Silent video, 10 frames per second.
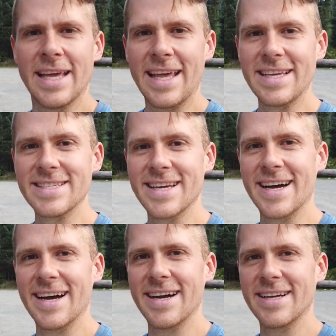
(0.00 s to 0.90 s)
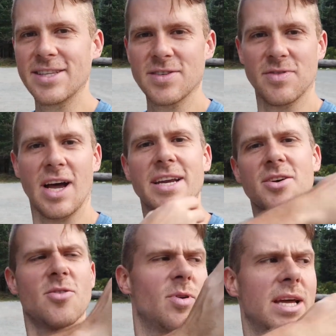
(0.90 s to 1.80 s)
is this fly to
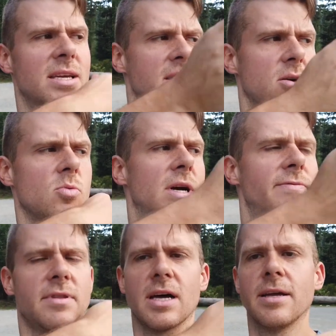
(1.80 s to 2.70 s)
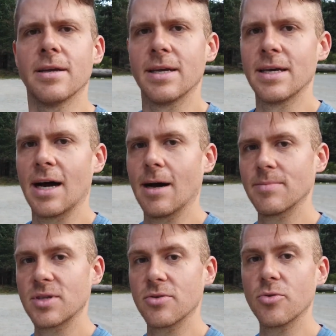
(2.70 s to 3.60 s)
go away. Go away, fly.
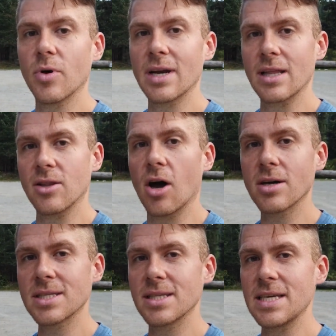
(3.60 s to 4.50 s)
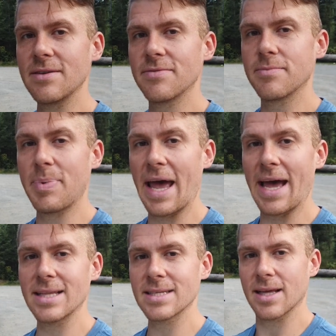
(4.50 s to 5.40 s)
So you want long sleeve
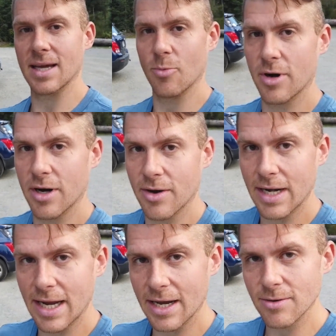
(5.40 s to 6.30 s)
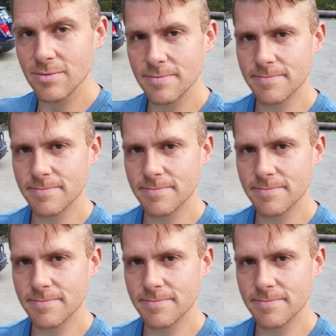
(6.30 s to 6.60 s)
pants like I'm wearing right now.